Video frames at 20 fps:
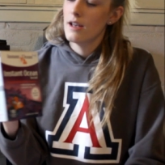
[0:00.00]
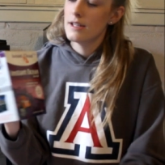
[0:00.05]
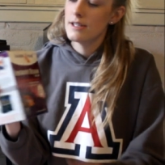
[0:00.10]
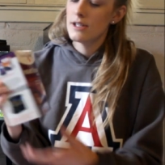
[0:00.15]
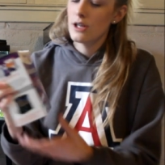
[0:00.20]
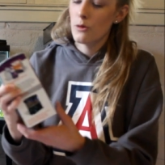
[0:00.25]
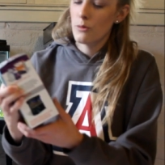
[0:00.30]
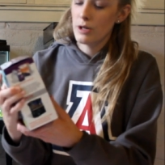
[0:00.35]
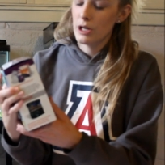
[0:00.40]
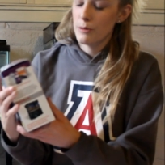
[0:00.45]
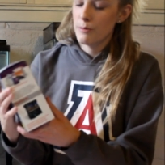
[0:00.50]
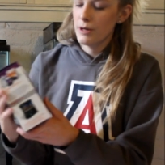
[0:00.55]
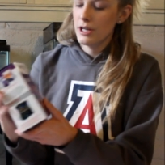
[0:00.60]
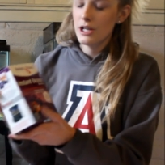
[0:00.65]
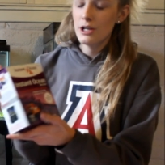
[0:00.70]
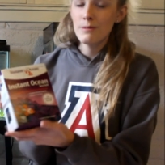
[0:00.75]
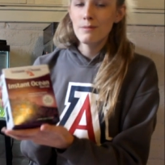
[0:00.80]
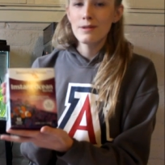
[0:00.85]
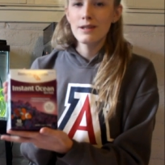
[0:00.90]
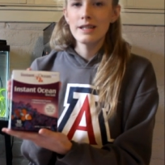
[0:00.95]
So when you
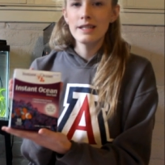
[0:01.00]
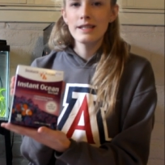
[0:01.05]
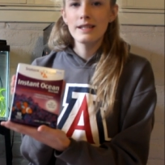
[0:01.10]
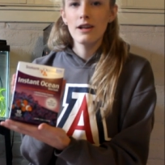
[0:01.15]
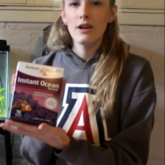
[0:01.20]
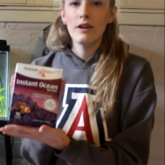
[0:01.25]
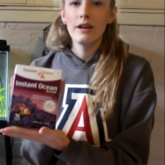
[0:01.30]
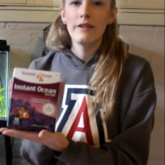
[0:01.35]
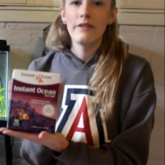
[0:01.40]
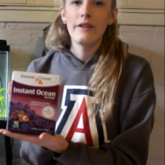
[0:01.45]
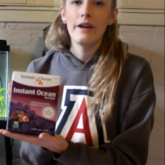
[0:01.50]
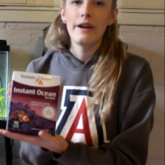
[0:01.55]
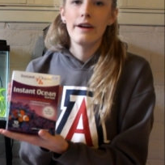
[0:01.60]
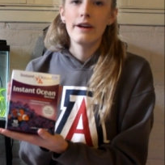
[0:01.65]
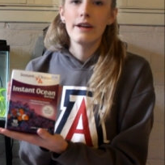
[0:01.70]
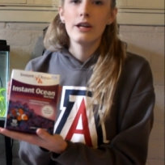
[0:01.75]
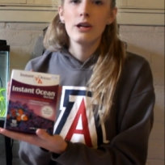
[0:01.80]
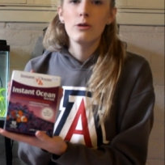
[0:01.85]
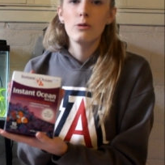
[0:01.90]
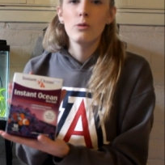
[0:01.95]
put your marine salt in
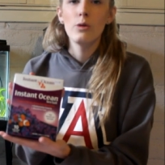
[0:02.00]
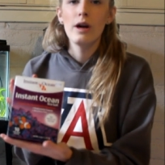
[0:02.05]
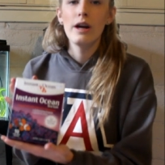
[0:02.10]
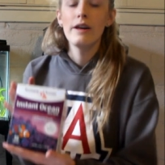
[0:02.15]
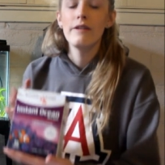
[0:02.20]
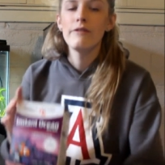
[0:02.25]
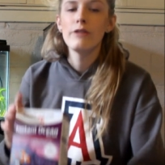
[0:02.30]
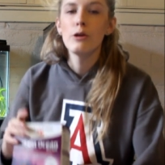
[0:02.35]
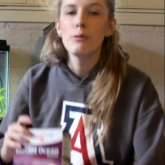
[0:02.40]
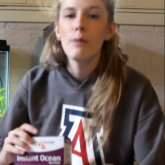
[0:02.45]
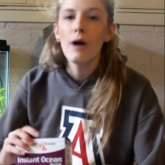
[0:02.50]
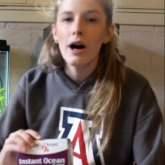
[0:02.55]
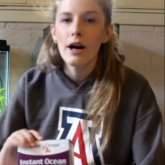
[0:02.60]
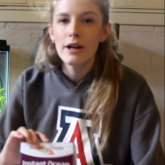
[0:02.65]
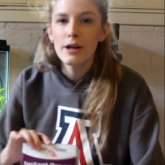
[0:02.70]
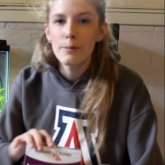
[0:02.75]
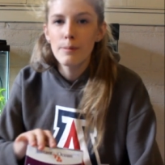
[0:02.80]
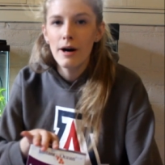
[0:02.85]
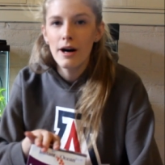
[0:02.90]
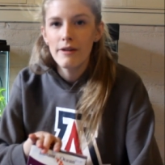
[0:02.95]
there, you if you
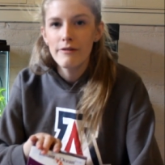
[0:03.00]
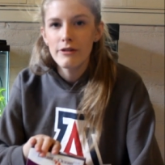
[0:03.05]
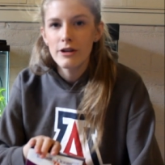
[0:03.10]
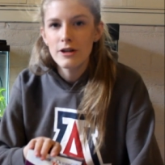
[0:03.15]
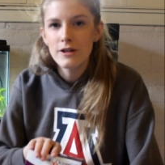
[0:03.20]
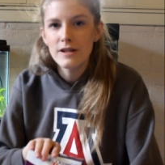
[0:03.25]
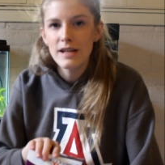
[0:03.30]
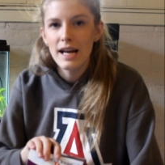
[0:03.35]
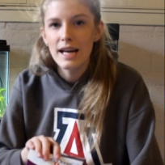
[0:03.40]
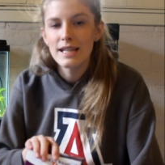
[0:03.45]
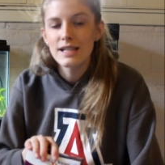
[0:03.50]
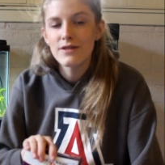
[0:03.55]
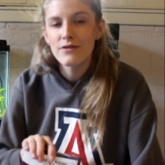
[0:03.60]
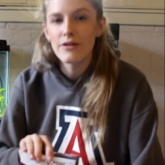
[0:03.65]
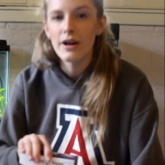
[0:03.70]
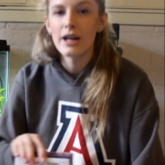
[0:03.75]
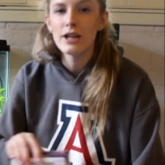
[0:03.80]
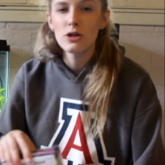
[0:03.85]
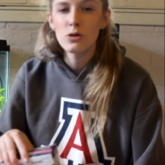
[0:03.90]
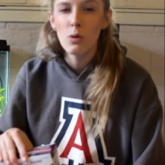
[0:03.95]
bought your puffers as
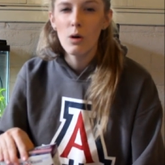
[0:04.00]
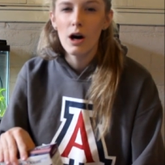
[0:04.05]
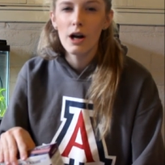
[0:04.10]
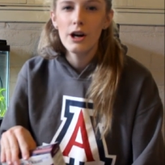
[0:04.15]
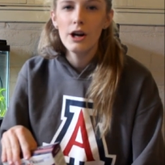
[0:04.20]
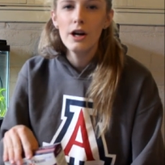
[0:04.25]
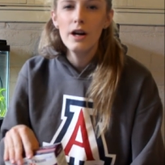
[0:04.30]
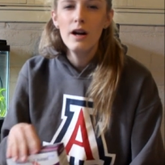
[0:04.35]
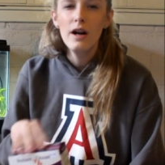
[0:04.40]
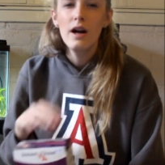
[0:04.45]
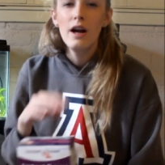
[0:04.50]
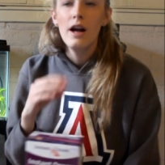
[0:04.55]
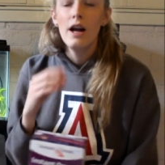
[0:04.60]
freshwater,